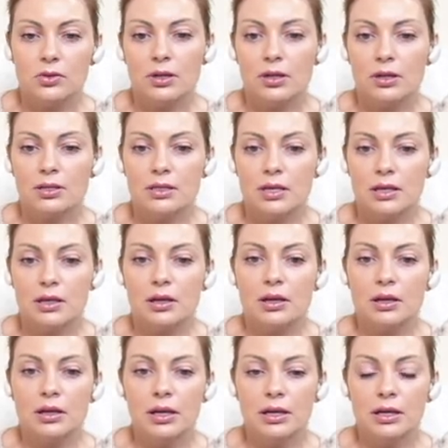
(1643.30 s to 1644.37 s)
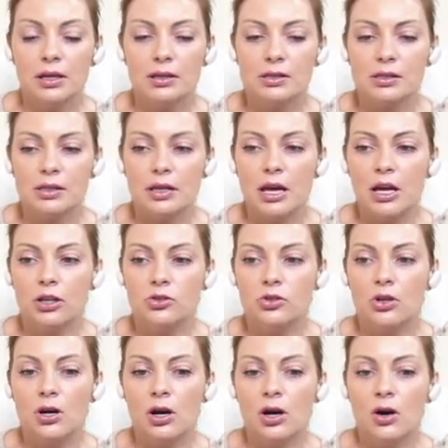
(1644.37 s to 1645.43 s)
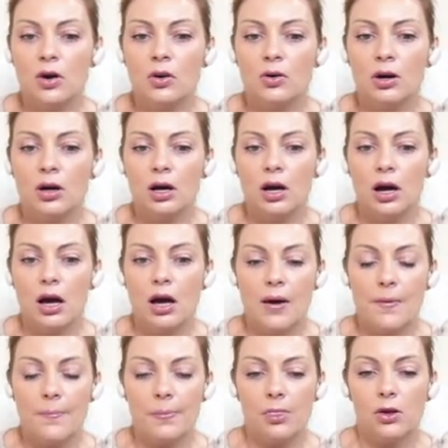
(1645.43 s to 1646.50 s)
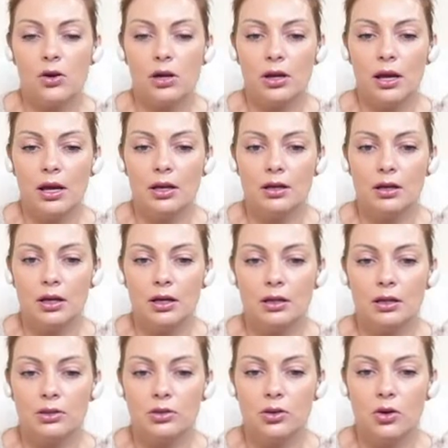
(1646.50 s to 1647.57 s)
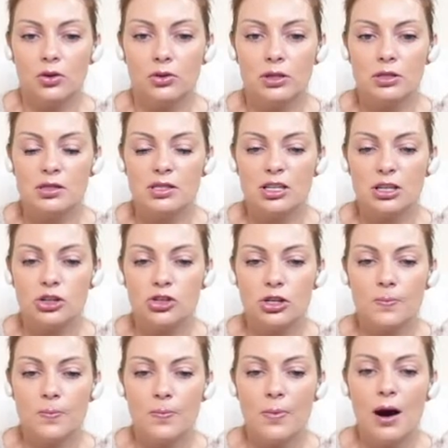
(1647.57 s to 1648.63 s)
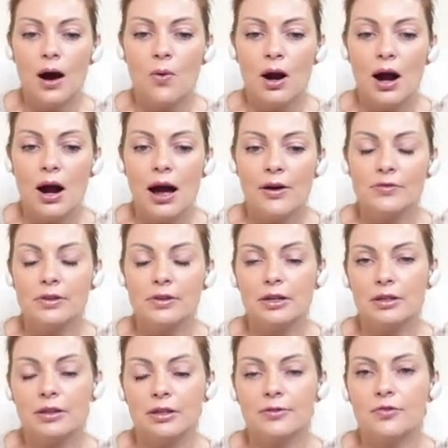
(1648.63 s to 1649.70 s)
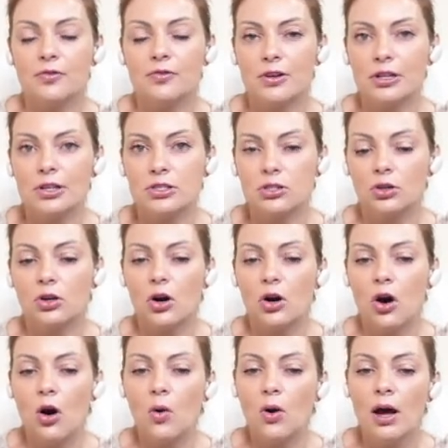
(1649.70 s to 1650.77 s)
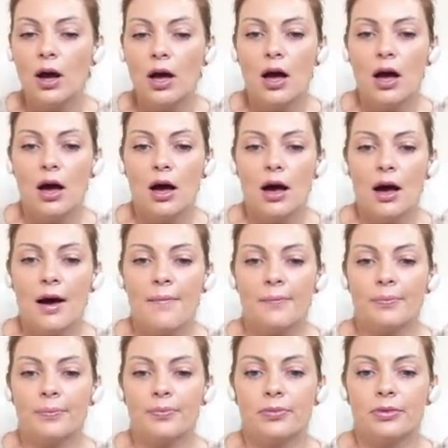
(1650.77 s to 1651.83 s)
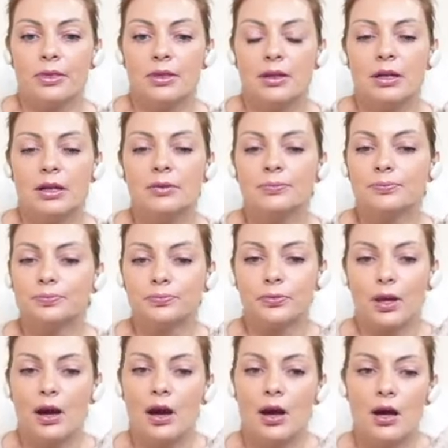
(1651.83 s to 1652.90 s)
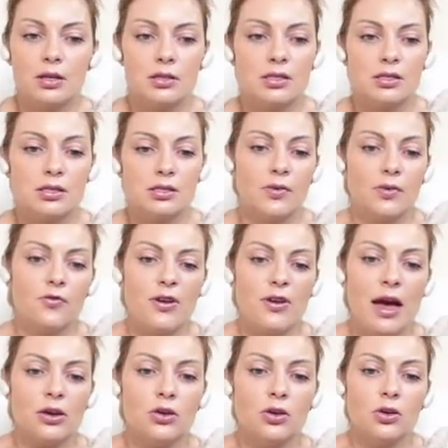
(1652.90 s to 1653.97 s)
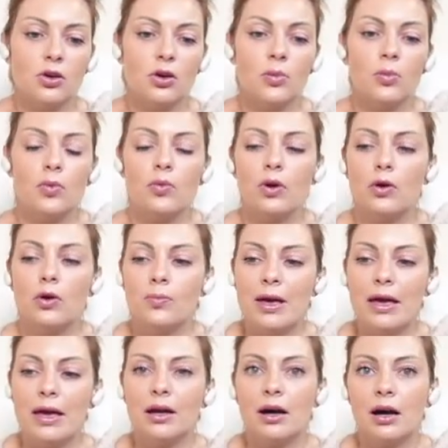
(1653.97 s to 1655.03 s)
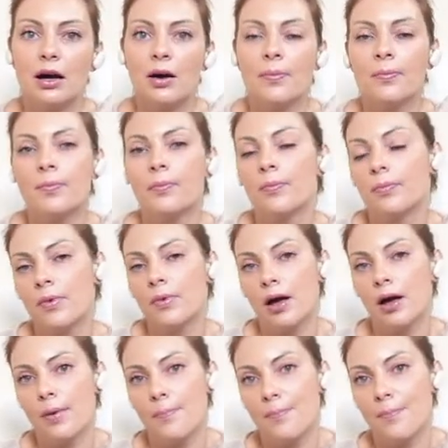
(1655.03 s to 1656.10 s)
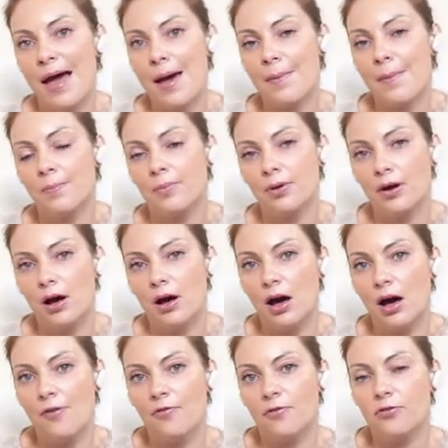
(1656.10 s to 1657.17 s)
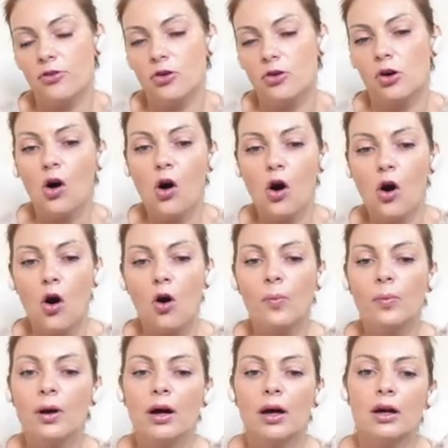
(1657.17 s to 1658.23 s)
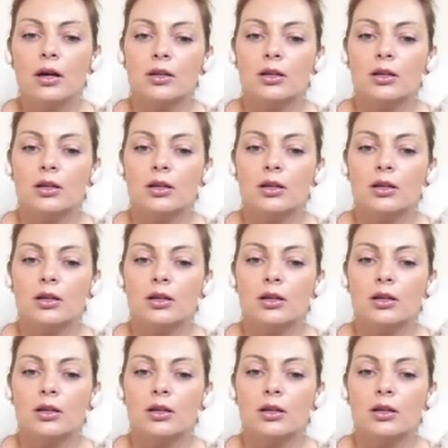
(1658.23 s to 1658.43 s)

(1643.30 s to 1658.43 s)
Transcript: So see the cleaning schedule. Um, you can control the suction power after the first go. Um, the uh, vacuum will make a map of your home.